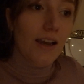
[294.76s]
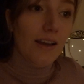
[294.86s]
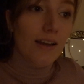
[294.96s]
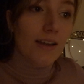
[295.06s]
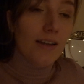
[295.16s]

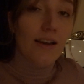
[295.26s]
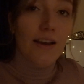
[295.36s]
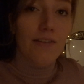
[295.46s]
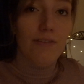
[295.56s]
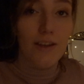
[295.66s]
and I
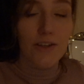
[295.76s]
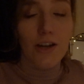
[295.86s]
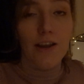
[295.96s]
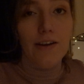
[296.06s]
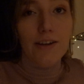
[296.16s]
have
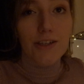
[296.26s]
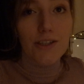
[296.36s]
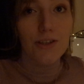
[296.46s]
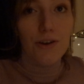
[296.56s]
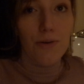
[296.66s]
literally only
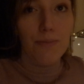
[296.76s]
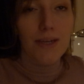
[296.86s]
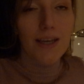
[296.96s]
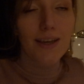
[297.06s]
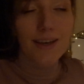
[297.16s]
just stopped.